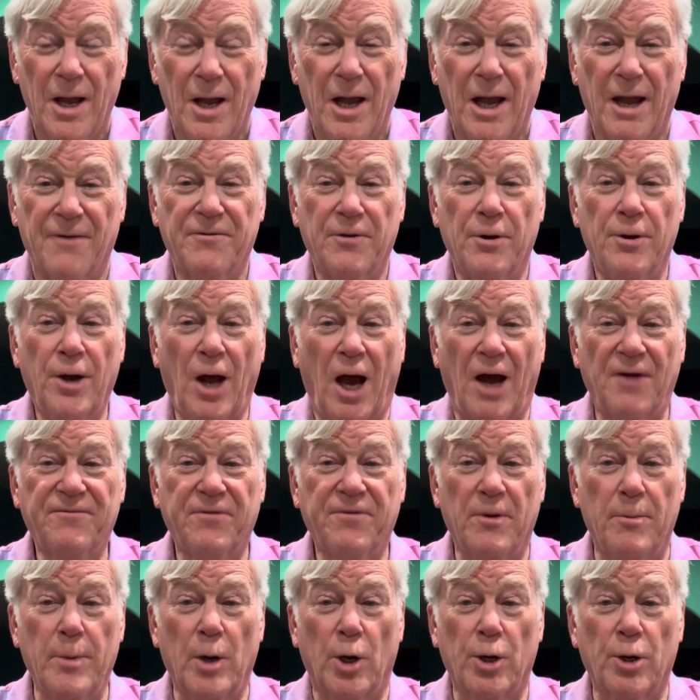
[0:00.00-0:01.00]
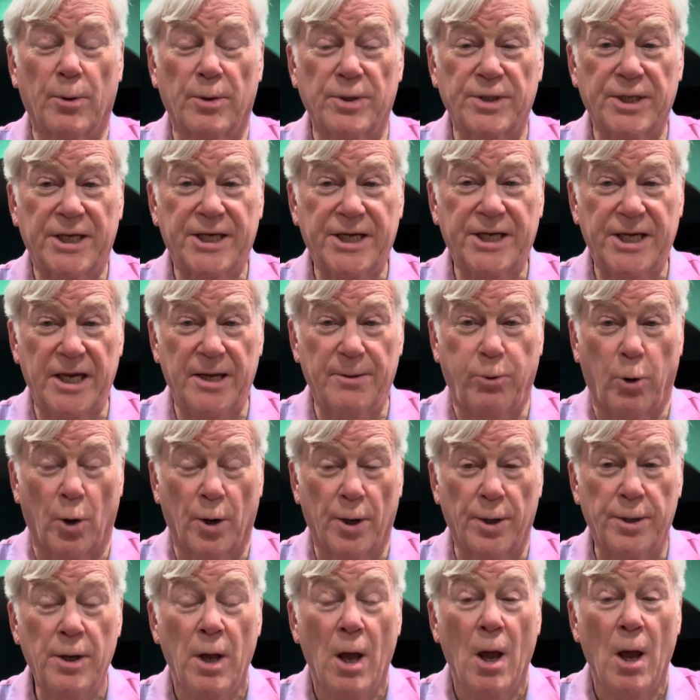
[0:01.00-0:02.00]
If you're not familiar with a
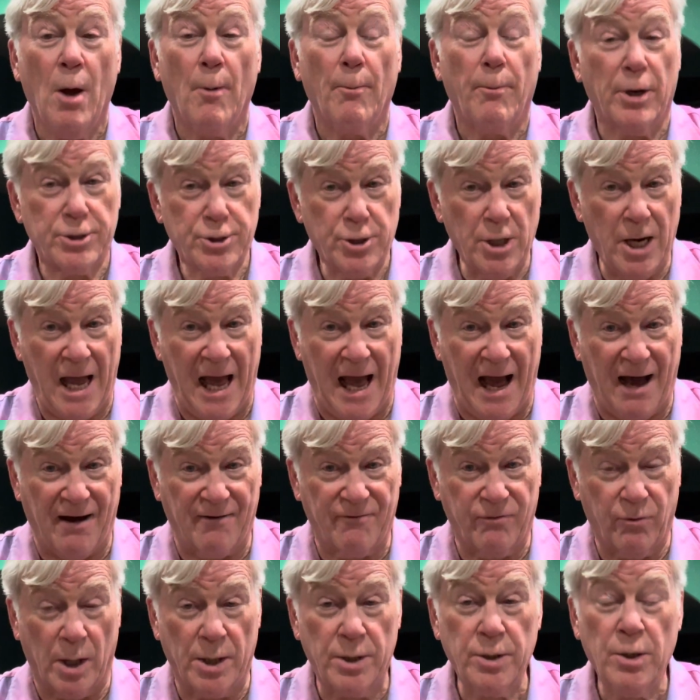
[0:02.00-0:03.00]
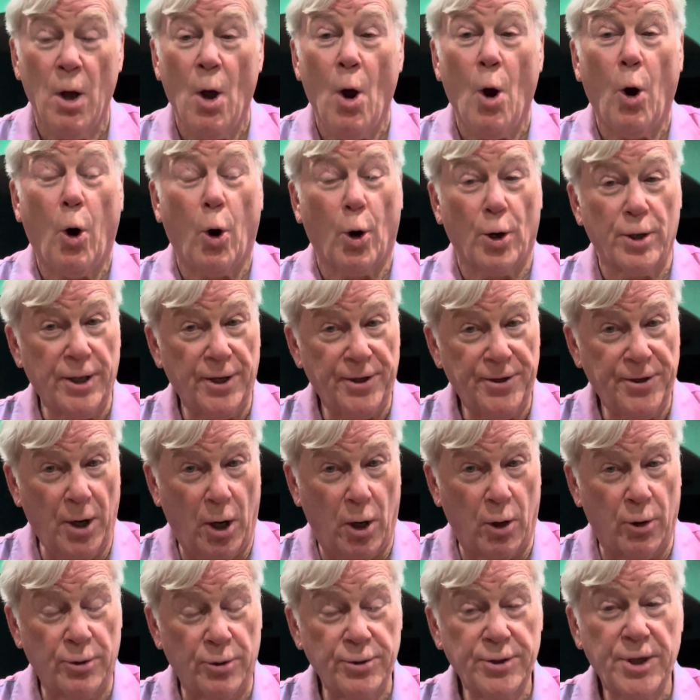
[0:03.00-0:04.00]
keyboard, but you have one or you
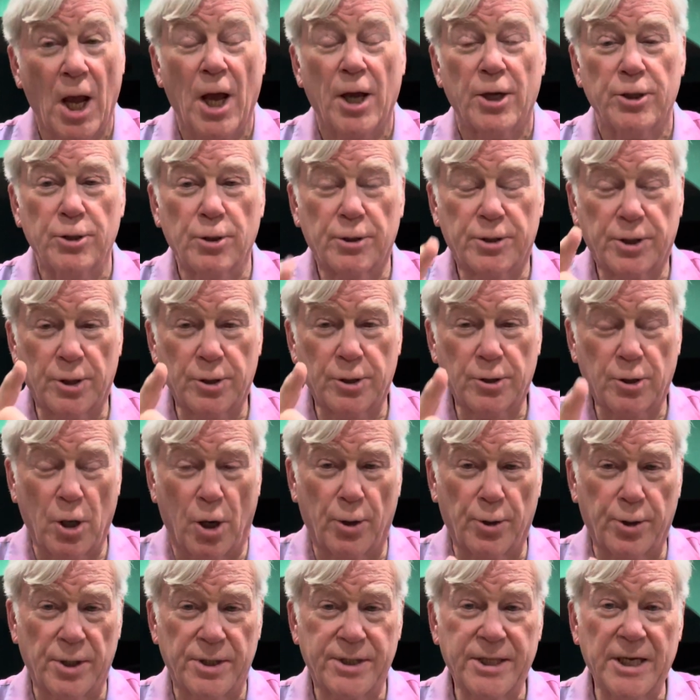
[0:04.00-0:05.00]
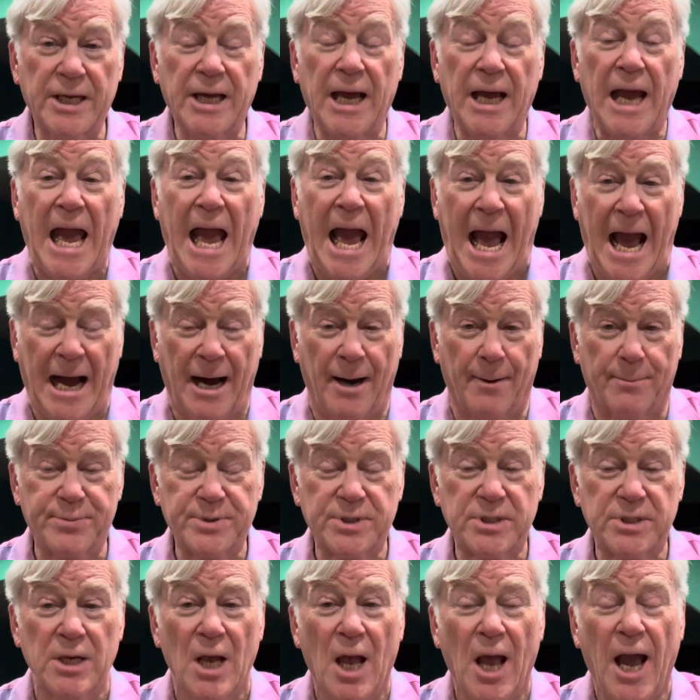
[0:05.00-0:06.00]
don't, you can go to the
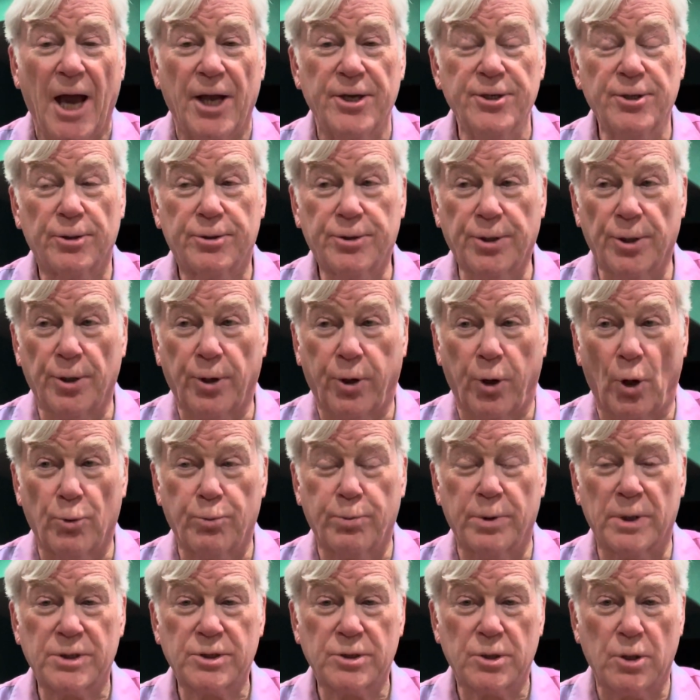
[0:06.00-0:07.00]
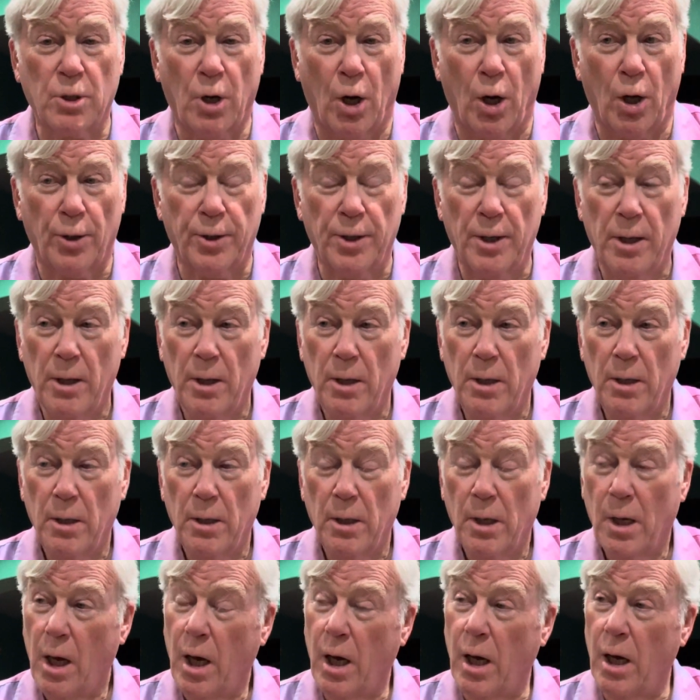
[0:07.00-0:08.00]
apps and you can load what's called,
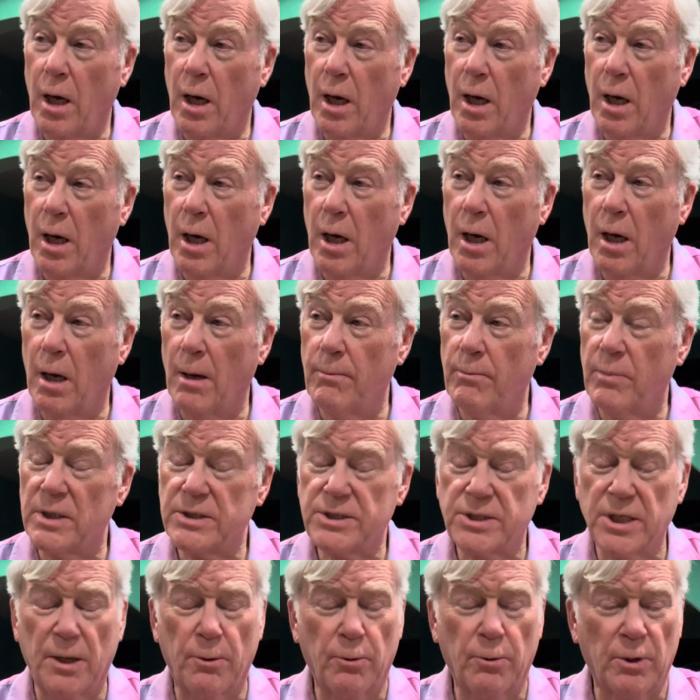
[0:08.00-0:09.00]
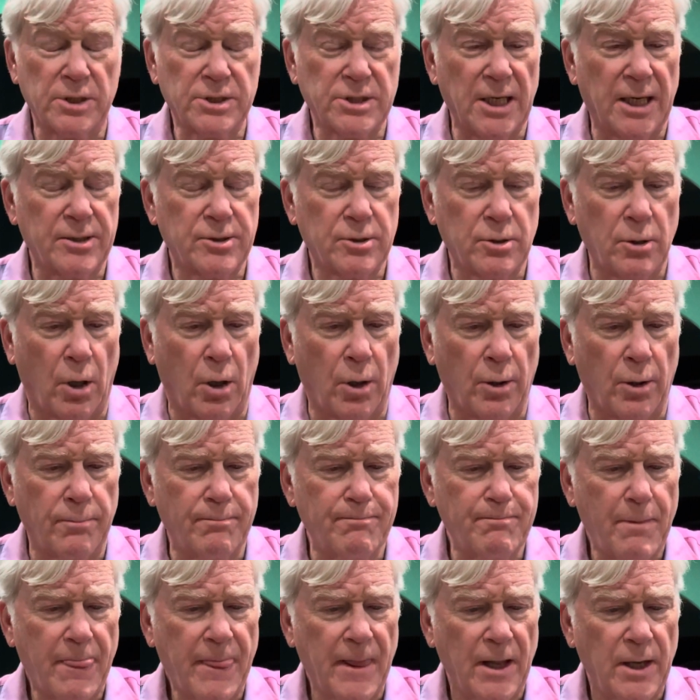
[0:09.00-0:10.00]
let's see, what's that
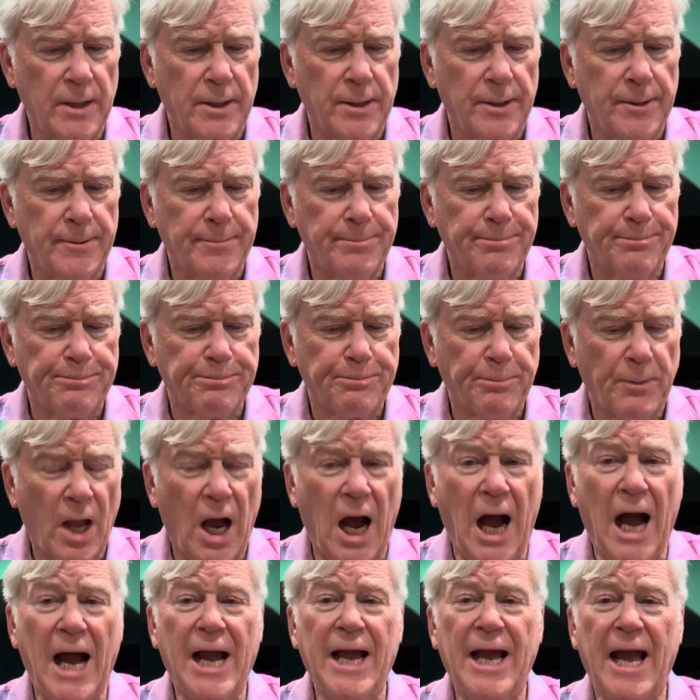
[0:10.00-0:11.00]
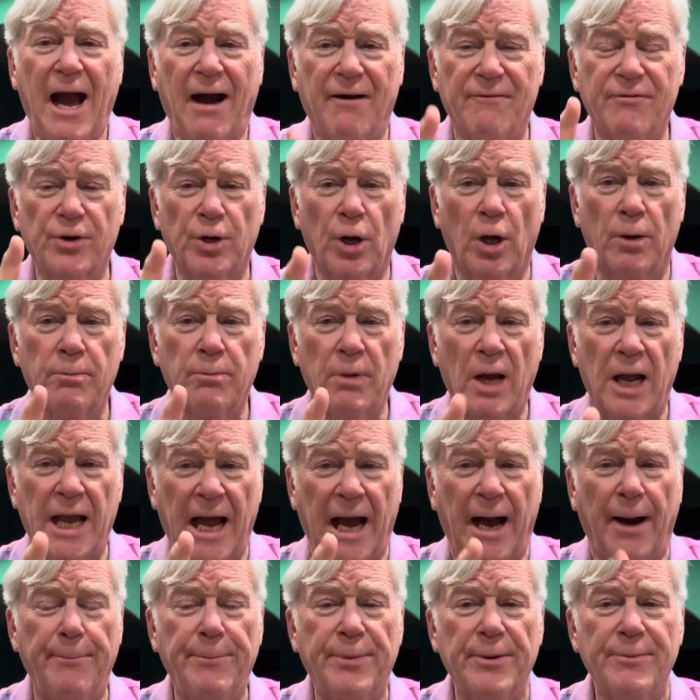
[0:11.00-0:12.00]
called? I have it on my
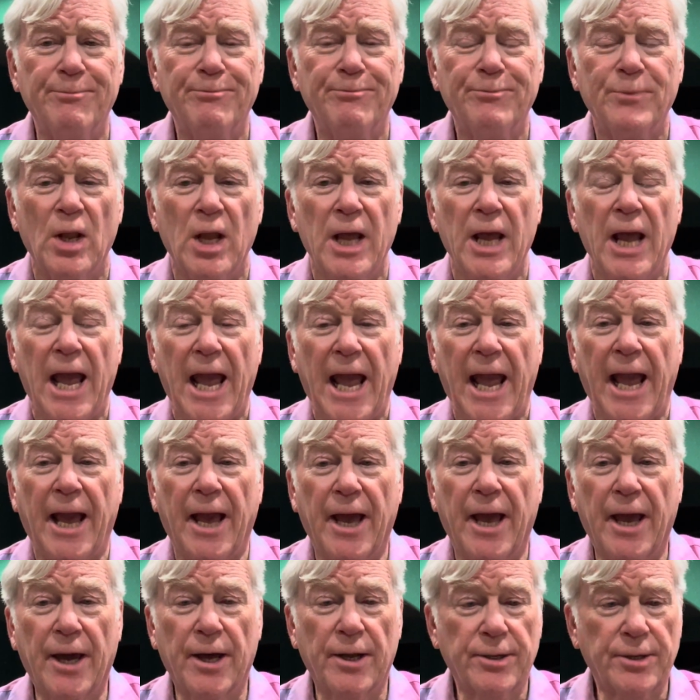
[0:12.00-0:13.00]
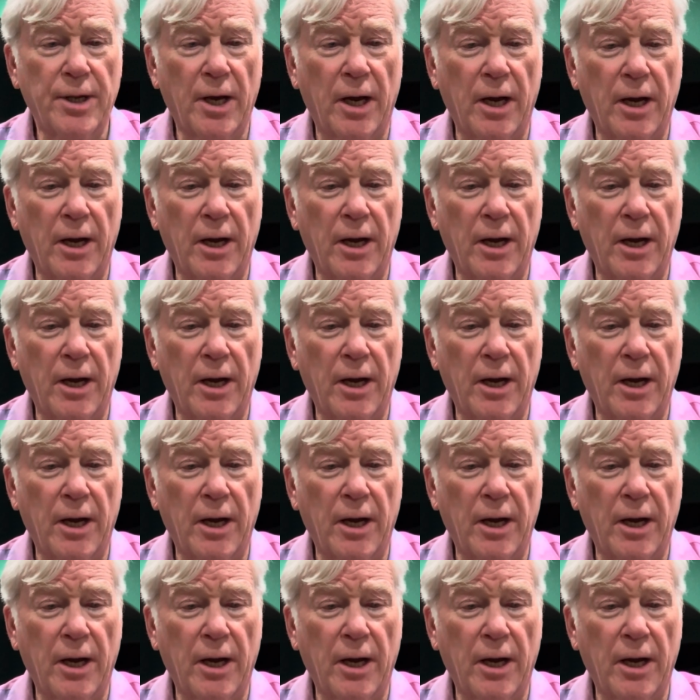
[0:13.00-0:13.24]
app, and